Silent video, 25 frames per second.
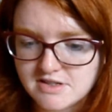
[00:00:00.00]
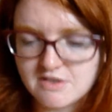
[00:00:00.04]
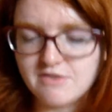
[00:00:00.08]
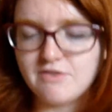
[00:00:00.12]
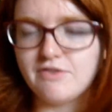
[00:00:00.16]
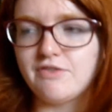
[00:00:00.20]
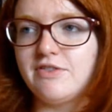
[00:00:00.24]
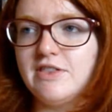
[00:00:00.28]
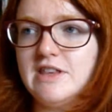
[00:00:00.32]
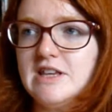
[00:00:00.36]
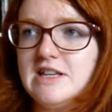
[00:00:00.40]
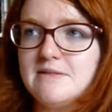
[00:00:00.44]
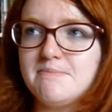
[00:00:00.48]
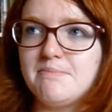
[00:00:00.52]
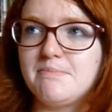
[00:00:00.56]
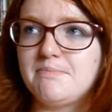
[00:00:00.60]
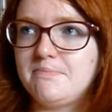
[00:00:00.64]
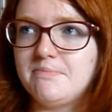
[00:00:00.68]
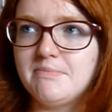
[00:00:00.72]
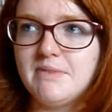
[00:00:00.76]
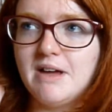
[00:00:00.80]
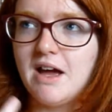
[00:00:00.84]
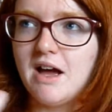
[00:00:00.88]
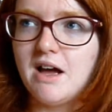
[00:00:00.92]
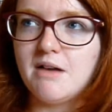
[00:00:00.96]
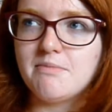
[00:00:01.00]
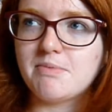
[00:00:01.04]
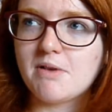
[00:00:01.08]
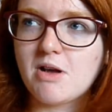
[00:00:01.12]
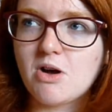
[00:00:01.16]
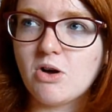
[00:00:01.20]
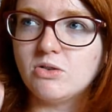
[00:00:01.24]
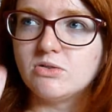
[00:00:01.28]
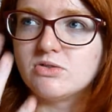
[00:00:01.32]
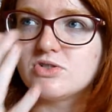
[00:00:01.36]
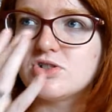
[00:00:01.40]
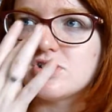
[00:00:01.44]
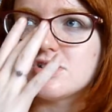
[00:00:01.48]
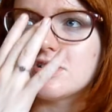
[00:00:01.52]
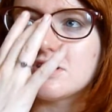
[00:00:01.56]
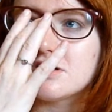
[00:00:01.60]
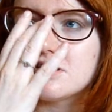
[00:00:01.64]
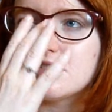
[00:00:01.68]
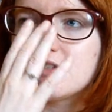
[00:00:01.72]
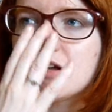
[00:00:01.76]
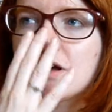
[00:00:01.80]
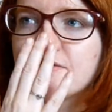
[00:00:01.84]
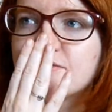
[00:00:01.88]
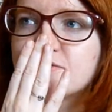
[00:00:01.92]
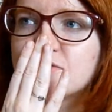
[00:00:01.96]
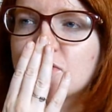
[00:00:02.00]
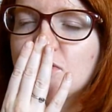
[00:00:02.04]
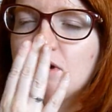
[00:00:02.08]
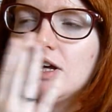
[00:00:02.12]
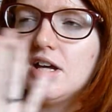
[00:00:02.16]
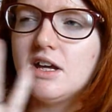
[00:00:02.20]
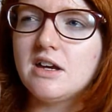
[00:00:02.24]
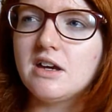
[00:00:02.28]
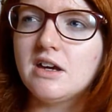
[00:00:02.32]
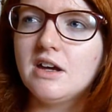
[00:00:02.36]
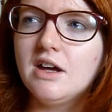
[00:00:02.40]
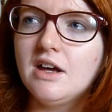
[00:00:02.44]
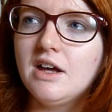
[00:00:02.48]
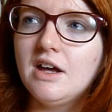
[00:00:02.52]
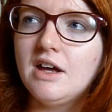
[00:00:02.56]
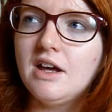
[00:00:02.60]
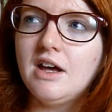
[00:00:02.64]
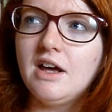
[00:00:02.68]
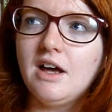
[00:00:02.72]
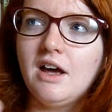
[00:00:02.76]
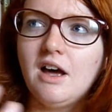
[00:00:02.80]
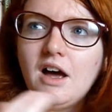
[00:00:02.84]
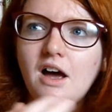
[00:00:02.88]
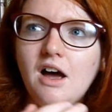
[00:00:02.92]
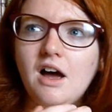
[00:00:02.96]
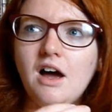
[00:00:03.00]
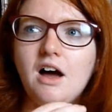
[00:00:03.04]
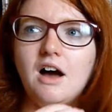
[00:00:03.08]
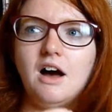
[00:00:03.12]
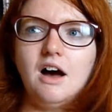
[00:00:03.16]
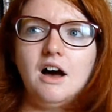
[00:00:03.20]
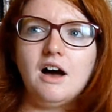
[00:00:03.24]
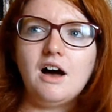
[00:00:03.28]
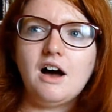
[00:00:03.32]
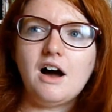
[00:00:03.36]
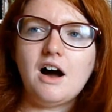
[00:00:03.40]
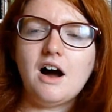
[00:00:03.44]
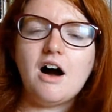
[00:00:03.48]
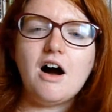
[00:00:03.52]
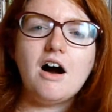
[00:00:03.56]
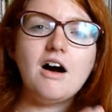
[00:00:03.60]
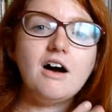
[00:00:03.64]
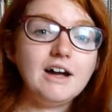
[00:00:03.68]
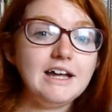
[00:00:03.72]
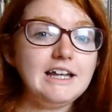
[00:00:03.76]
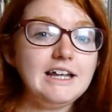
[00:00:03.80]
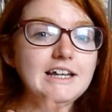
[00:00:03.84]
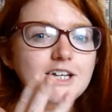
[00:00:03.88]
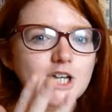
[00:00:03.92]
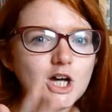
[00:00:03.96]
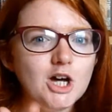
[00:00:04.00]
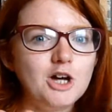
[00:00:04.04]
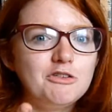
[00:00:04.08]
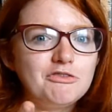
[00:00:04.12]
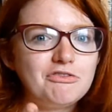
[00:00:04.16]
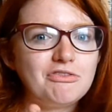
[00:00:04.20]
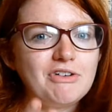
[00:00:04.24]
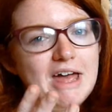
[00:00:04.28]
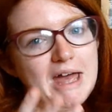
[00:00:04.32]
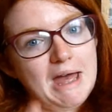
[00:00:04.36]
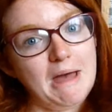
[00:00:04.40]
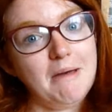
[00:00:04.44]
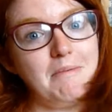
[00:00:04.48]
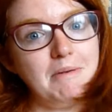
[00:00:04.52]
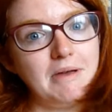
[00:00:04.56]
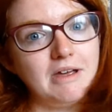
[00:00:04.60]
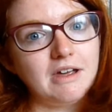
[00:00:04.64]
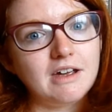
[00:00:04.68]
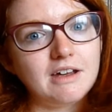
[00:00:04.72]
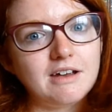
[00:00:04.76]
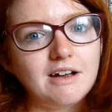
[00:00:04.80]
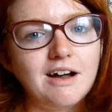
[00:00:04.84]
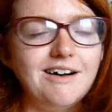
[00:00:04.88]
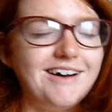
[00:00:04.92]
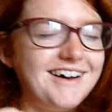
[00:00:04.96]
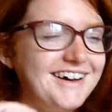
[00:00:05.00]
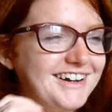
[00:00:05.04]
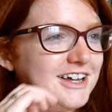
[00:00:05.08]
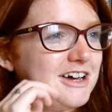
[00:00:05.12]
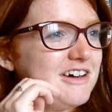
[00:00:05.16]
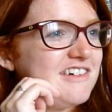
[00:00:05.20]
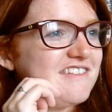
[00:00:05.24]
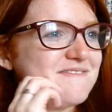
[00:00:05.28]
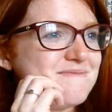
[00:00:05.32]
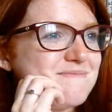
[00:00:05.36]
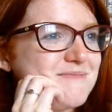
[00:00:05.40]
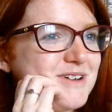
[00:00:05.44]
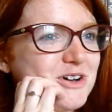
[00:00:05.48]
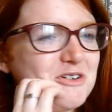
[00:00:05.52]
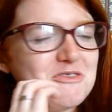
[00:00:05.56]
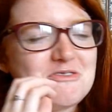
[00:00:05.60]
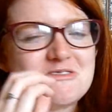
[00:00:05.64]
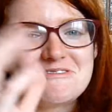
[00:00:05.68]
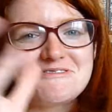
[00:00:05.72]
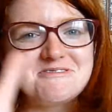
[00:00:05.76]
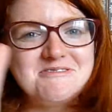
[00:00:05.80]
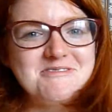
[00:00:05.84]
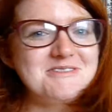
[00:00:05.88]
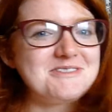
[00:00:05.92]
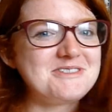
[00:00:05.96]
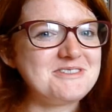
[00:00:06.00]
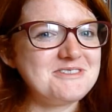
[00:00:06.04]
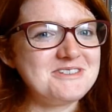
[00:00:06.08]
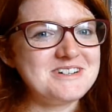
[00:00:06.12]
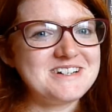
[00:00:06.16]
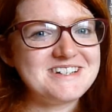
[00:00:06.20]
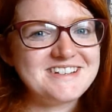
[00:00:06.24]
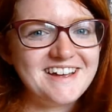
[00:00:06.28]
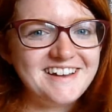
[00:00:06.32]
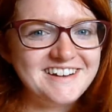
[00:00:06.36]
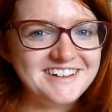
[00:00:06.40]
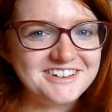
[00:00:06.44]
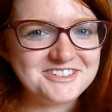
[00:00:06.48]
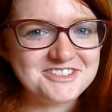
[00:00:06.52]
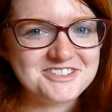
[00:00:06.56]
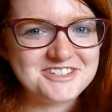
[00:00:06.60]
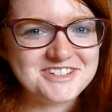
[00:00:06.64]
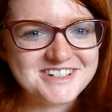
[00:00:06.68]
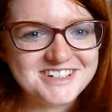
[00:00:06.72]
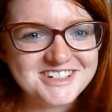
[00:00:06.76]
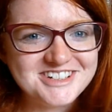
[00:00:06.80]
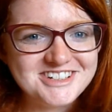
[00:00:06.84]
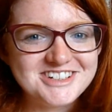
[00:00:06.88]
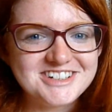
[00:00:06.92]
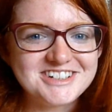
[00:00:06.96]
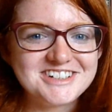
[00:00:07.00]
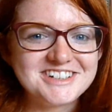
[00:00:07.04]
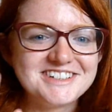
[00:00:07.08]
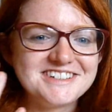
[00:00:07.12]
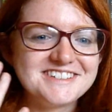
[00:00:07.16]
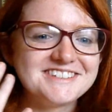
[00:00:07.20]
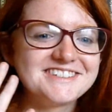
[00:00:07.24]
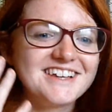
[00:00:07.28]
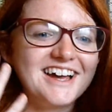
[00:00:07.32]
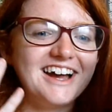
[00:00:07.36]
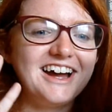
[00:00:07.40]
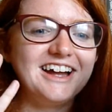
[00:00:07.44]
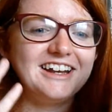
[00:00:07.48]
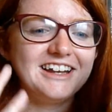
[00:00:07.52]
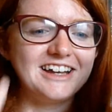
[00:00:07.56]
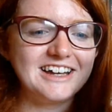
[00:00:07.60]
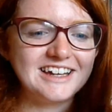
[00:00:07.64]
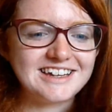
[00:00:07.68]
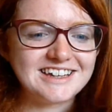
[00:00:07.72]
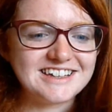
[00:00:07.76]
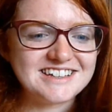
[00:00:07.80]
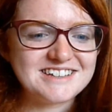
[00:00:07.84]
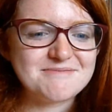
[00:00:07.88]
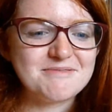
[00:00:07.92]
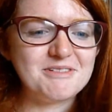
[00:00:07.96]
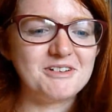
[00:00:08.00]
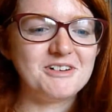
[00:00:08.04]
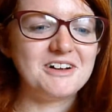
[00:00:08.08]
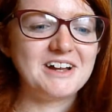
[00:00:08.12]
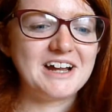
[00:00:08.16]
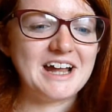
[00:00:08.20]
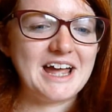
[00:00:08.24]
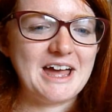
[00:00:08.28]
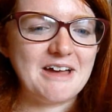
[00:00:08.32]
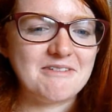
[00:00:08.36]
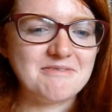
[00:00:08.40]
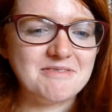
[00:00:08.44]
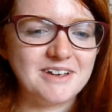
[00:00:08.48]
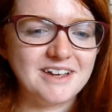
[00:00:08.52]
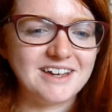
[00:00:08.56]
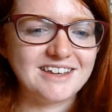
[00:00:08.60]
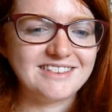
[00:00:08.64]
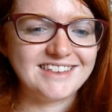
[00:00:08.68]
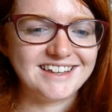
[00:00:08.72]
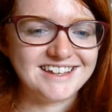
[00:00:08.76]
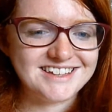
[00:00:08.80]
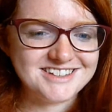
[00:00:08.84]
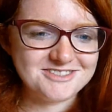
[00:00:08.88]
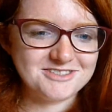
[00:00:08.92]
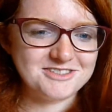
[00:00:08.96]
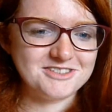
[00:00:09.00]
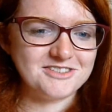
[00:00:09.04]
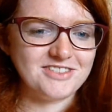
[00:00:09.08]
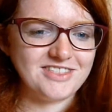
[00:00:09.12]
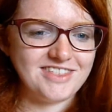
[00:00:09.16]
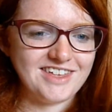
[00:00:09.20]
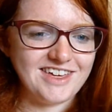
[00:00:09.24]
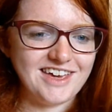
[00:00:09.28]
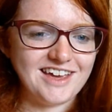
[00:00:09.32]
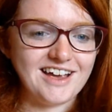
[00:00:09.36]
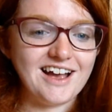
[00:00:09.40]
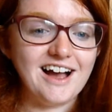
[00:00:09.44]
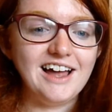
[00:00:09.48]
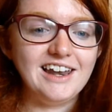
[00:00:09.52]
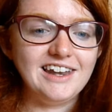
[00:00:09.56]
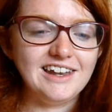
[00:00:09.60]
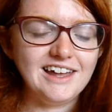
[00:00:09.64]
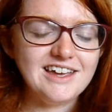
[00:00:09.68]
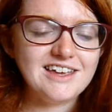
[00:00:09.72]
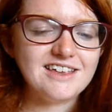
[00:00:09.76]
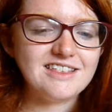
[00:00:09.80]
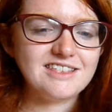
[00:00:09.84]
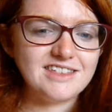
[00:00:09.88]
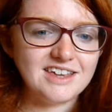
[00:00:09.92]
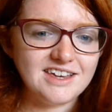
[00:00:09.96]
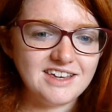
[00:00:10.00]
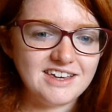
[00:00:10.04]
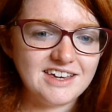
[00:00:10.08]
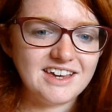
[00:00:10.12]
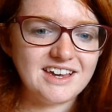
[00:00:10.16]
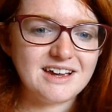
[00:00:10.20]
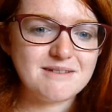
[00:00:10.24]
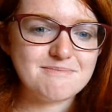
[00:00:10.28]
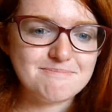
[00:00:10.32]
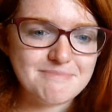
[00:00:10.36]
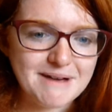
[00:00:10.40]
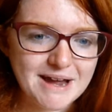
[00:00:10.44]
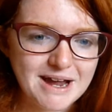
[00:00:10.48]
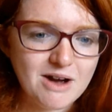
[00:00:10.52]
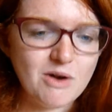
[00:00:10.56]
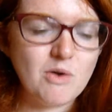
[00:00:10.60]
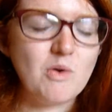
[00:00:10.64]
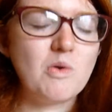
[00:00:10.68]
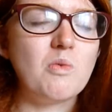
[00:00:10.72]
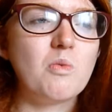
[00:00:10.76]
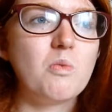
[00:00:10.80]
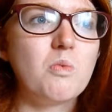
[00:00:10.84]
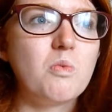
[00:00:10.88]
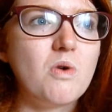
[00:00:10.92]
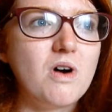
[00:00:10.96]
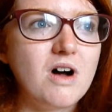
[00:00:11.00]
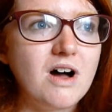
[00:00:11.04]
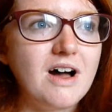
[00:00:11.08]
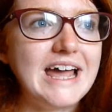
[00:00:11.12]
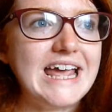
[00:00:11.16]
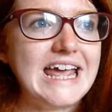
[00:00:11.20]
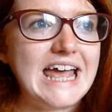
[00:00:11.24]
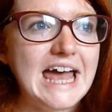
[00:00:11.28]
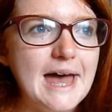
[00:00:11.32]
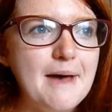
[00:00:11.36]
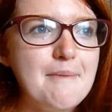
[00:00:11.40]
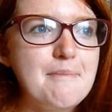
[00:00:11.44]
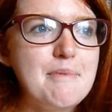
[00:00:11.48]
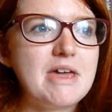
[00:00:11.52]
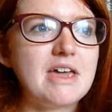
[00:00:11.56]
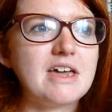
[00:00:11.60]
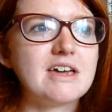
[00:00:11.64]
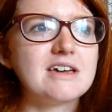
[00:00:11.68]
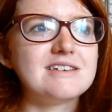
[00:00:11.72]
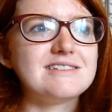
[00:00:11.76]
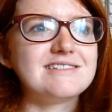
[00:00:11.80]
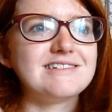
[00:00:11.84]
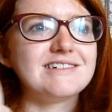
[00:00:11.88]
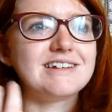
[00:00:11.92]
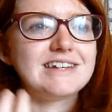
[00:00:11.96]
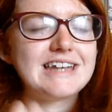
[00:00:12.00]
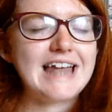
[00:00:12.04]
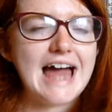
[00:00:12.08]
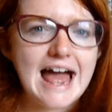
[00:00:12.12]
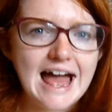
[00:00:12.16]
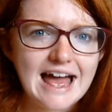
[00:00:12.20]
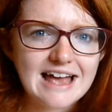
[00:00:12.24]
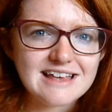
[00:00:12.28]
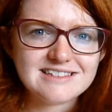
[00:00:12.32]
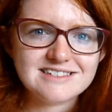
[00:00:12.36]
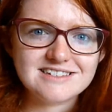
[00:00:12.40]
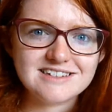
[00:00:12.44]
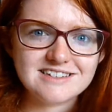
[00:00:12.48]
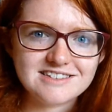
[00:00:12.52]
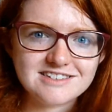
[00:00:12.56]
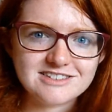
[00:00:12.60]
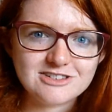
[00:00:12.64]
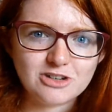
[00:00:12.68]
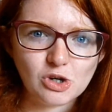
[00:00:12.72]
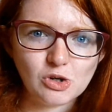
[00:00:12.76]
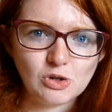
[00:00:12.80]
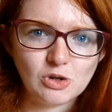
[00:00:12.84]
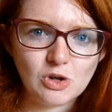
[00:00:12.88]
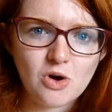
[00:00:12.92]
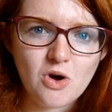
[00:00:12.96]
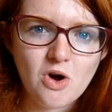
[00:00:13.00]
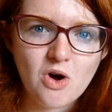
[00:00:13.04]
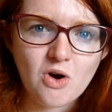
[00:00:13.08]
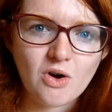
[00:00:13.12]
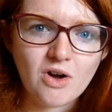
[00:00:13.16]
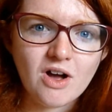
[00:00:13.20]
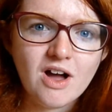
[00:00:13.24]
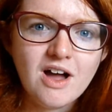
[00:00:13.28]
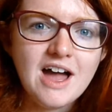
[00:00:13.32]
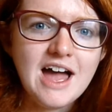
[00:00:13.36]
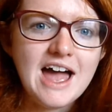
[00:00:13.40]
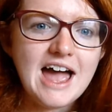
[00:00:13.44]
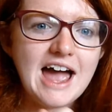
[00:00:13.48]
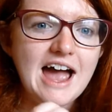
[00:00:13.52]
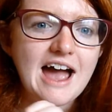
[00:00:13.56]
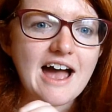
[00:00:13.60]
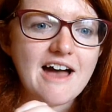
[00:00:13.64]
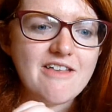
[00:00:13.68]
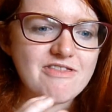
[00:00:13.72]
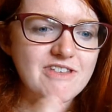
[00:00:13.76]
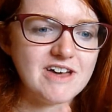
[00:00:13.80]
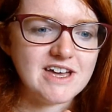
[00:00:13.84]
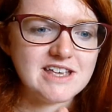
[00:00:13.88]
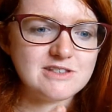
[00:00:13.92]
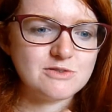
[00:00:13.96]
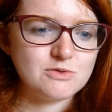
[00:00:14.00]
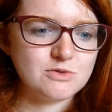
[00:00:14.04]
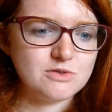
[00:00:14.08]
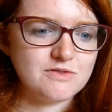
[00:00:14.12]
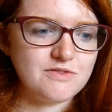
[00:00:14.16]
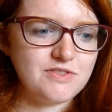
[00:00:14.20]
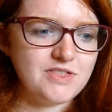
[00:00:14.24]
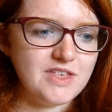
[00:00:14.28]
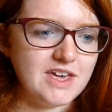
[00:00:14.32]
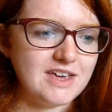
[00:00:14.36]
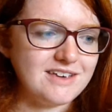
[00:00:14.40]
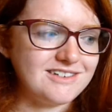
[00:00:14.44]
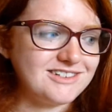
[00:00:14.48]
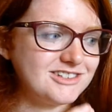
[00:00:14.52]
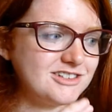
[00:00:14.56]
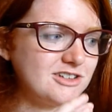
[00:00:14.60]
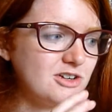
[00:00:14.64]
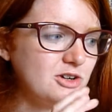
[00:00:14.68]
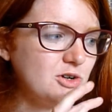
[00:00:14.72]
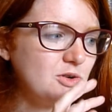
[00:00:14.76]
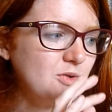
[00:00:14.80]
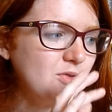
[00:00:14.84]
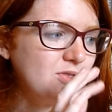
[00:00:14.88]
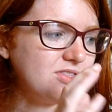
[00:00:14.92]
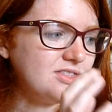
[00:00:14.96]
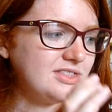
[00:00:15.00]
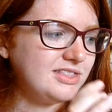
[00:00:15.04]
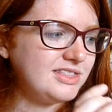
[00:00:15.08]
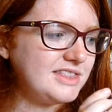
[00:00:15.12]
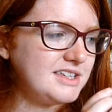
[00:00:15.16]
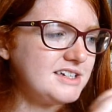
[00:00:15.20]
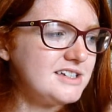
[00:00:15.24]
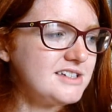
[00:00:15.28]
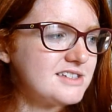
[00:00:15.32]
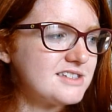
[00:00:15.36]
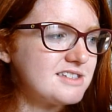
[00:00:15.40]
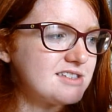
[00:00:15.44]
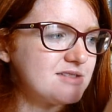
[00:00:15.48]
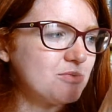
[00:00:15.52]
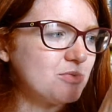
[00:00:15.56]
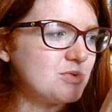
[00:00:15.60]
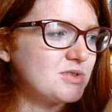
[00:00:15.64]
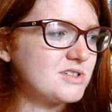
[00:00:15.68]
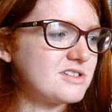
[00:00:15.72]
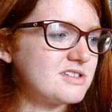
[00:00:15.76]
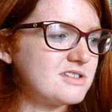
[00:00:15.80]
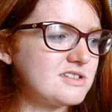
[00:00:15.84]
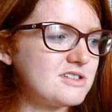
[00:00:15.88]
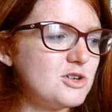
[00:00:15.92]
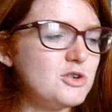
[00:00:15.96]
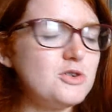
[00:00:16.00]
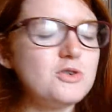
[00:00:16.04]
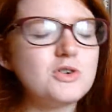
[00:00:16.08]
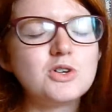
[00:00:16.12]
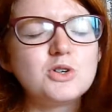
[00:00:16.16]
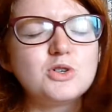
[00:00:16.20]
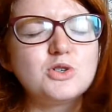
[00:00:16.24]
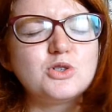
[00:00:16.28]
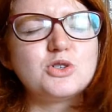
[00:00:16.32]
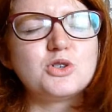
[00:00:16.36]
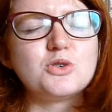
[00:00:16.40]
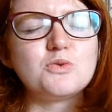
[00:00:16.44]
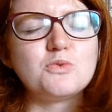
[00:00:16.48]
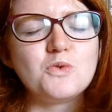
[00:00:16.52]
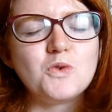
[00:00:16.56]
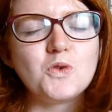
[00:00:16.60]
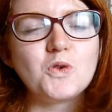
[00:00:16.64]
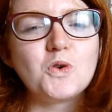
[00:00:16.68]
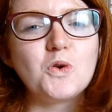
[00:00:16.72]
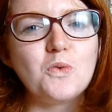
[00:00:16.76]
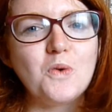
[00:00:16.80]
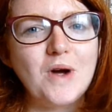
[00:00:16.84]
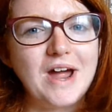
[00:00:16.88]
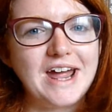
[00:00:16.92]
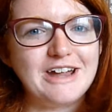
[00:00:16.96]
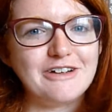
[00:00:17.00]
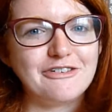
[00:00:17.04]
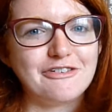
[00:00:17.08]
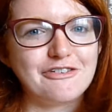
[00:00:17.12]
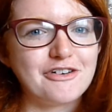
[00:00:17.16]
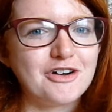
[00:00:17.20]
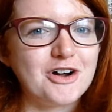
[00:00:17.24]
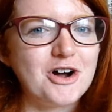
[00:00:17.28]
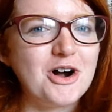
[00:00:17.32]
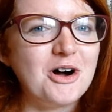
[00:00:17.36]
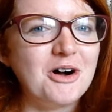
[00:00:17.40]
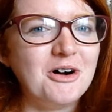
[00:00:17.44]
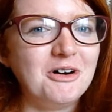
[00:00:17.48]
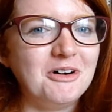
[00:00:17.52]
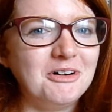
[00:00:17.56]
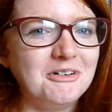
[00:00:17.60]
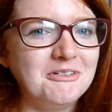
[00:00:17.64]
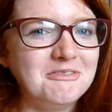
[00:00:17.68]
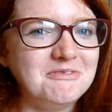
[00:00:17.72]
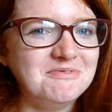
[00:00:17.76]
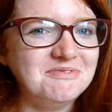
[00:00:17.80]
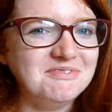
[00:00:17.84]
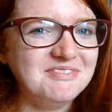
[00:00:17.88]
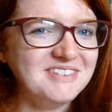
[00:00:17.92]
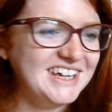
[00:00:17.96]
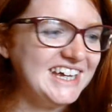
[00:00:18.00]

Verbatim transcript: of these cultures and stuff. So like, I love epic. I love oral storytelling traditions. I like exploring epic, that sort of thing. I like thinking about why epic has lasted so long and that sort of thing. So this was too good to walk away from.